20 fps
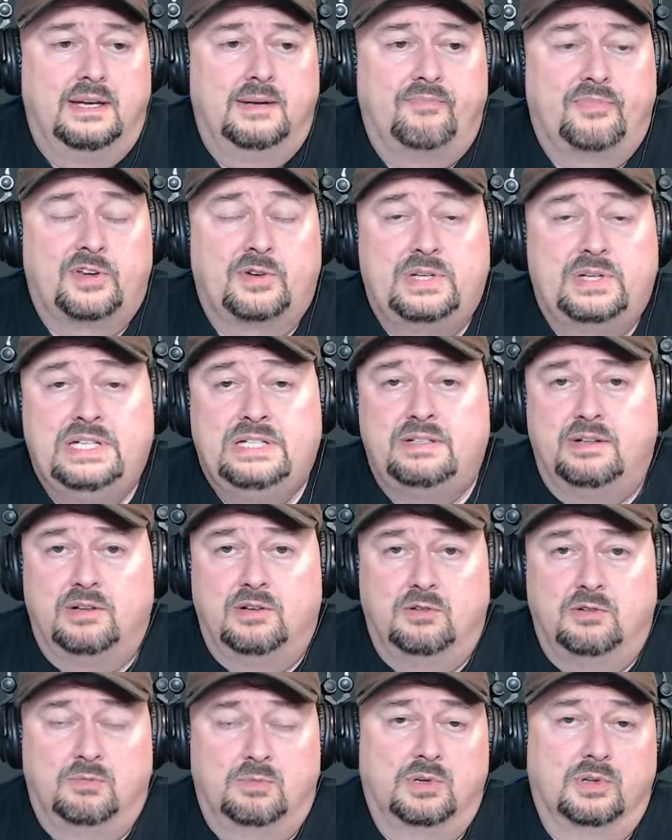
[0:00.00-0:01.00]
They're easy to
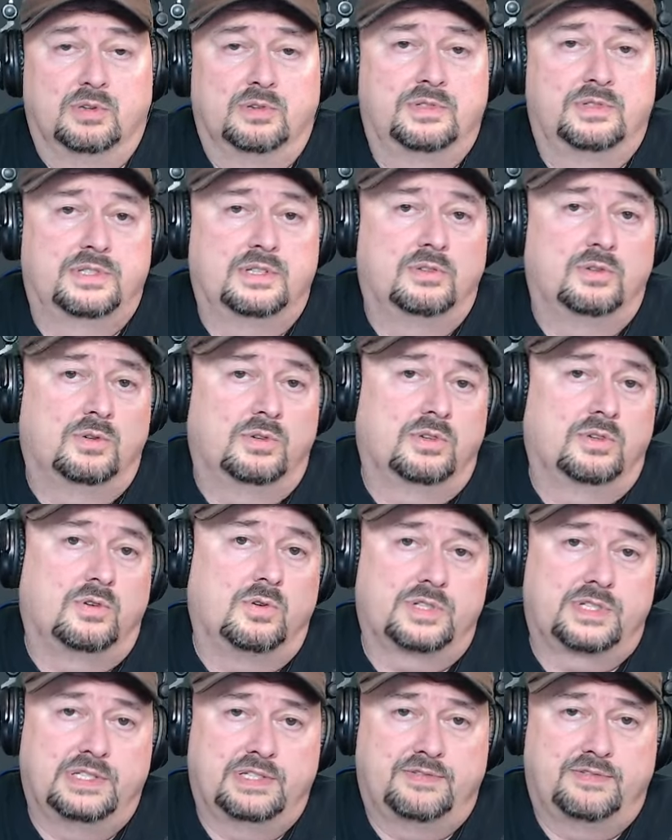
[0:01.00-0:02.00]
home brew. So during the
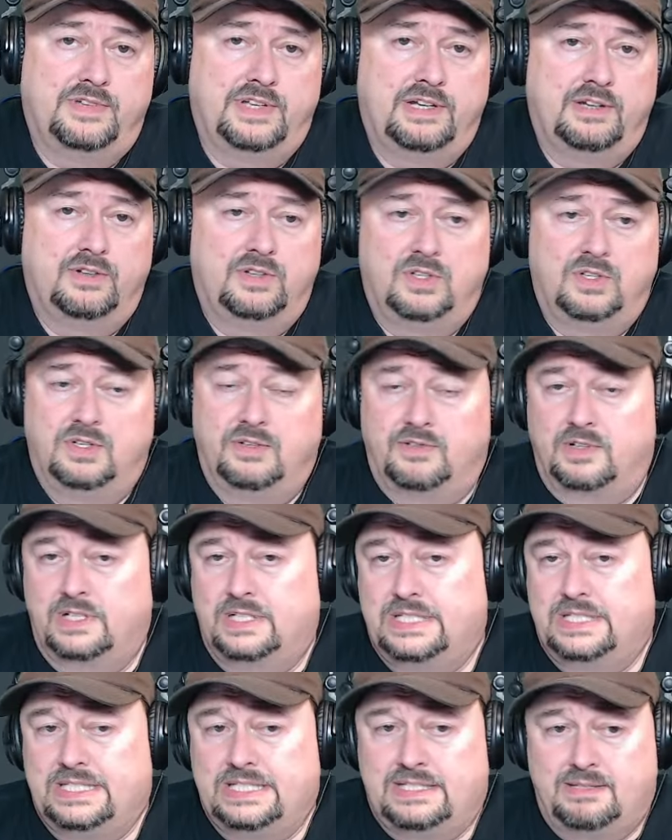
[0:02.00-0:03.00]
course of this video, you're even going to
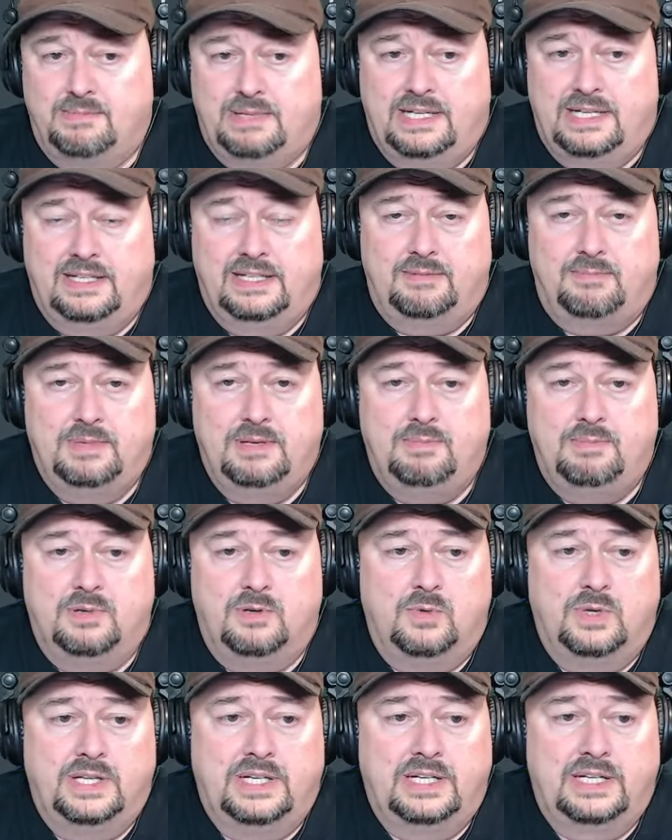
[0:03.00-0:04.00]
see somebody like me put
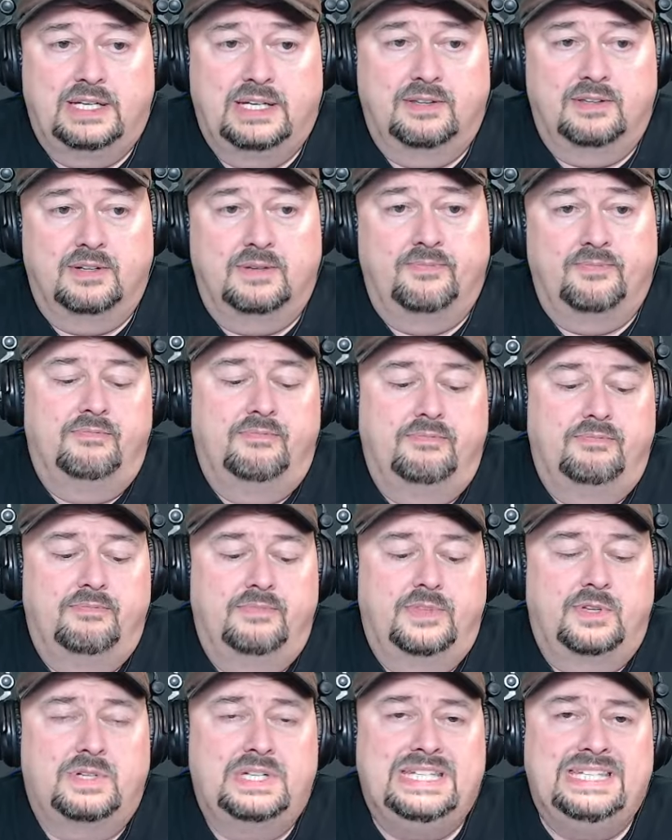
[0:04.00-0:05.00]
one together.
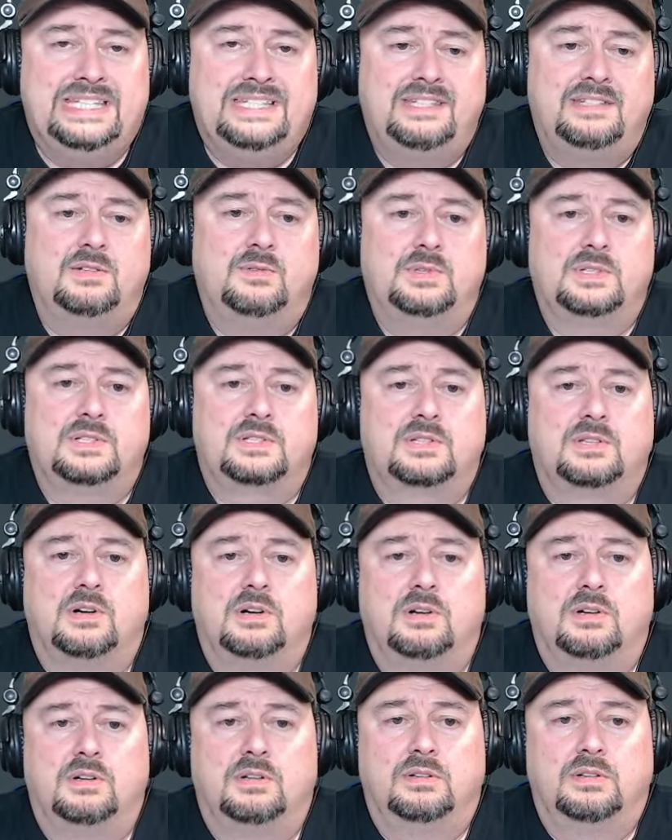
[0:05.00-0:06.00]
They're easy to
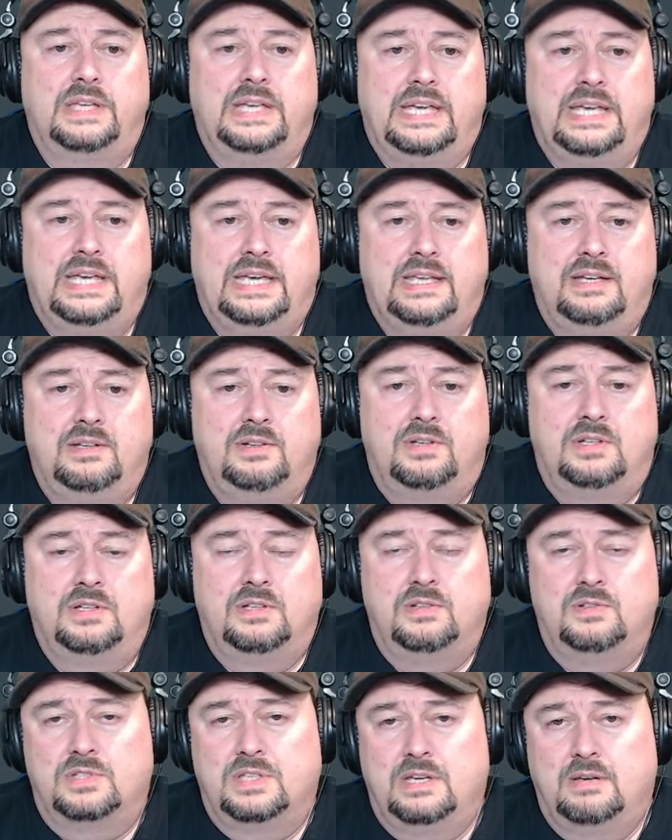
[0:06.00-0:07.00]
install, and you can
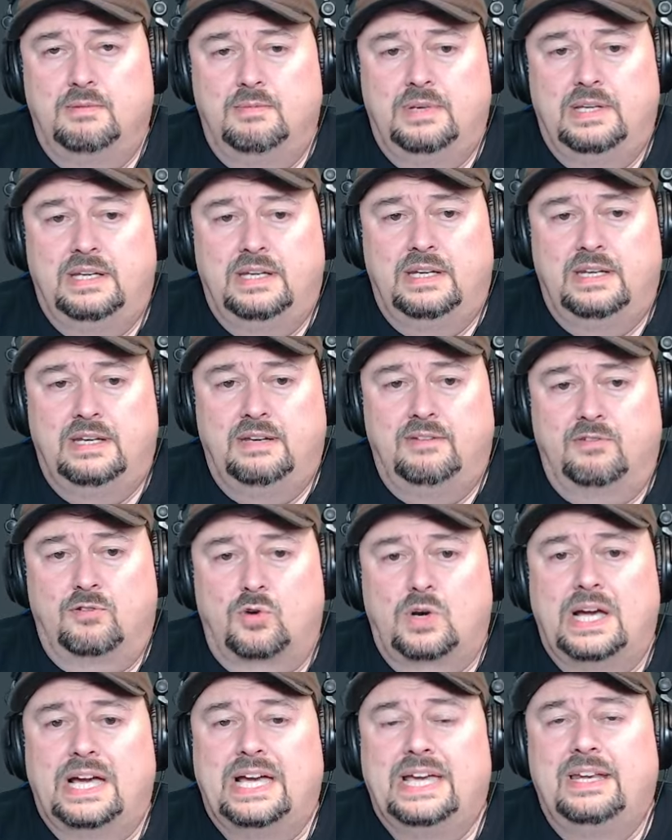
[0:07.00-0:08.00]
use them in a
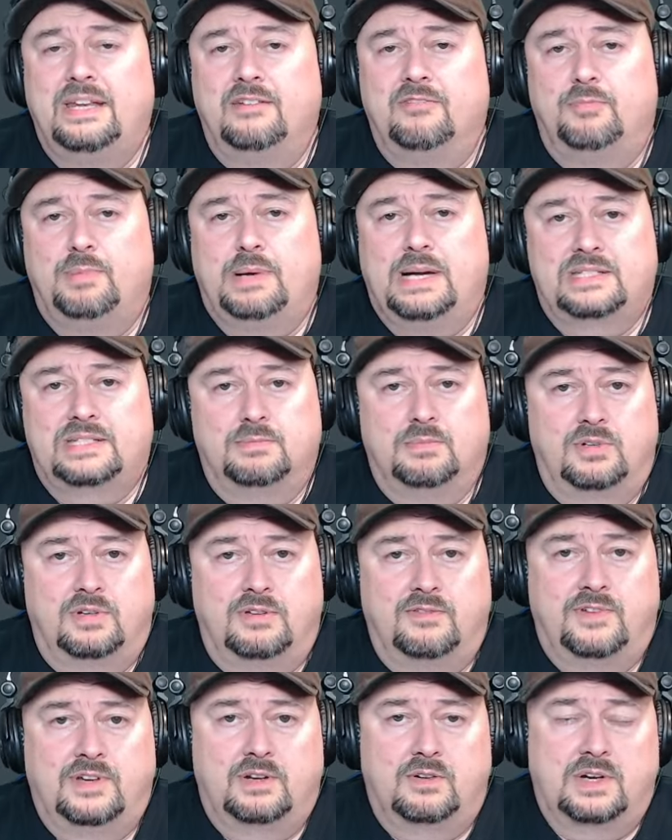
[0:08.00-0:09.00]
variety of possible
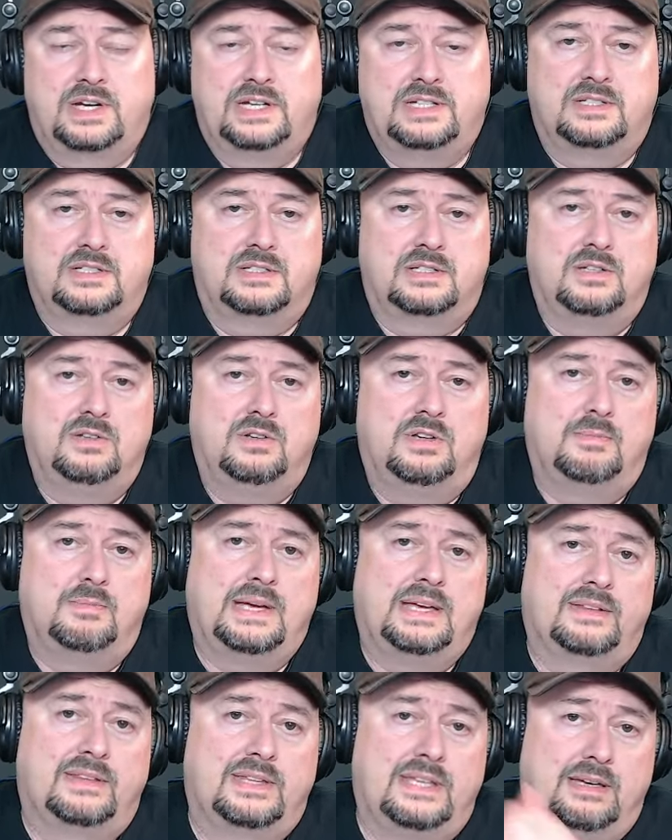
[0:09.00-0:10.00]
configurations. So you can
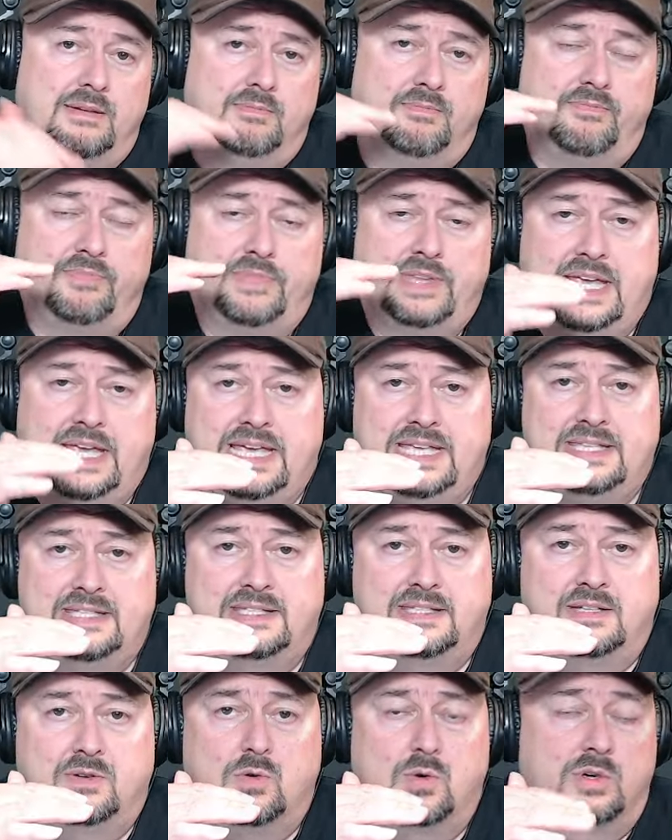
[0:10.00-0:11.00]
mount them as
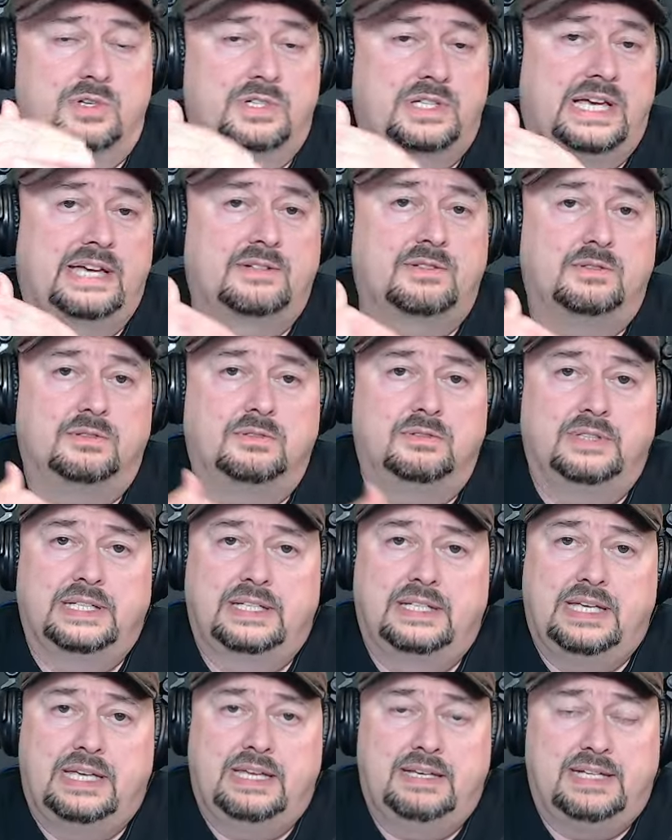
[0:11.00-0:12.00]
a horizontal,
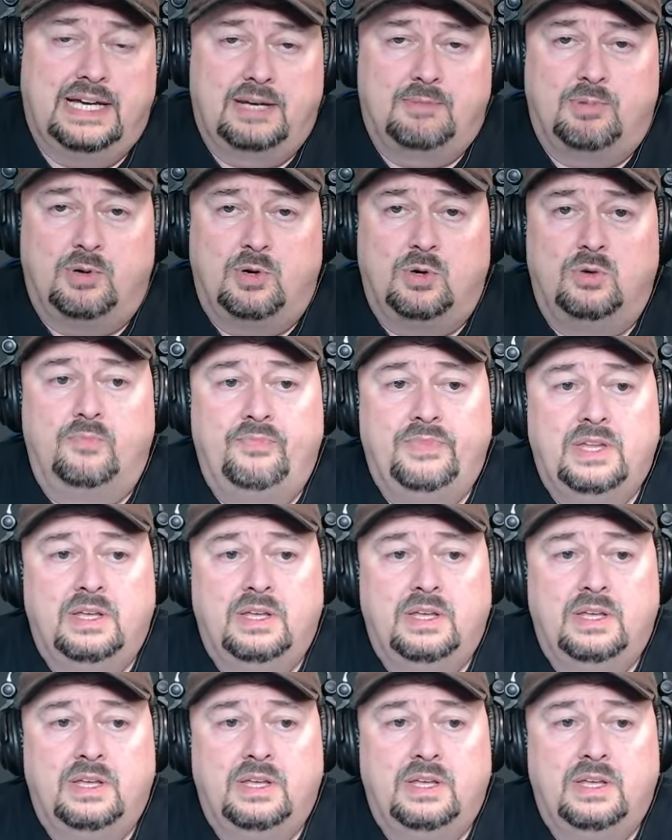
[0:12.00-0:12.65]
like a dipole.